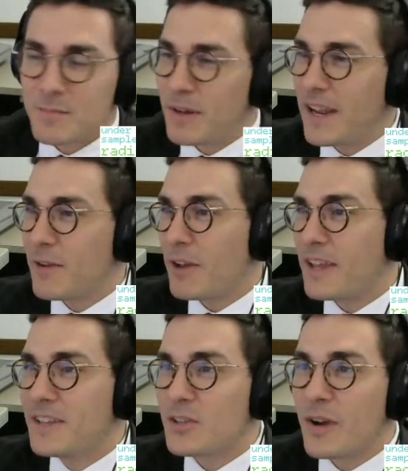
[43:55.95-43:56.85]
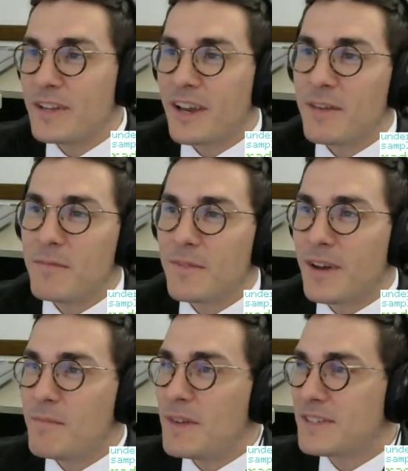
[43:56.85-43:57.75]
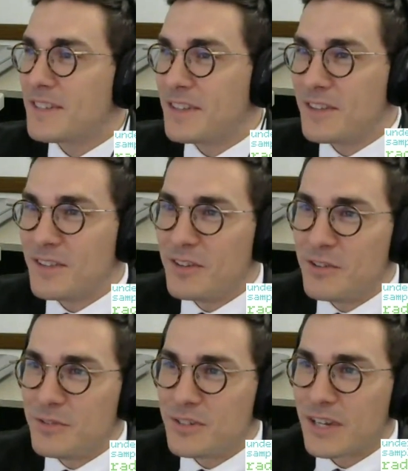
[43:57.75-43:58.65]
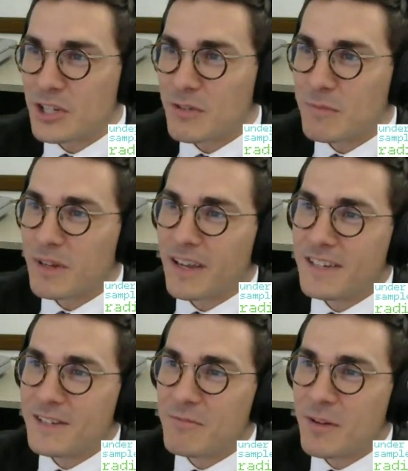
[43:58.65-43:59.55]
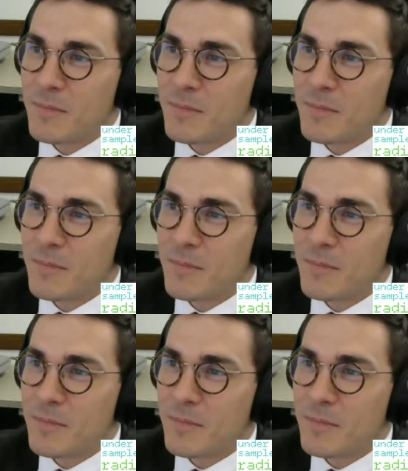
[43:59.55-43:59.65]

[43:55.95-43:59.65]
But anyway, so I missed the news section, but I did want to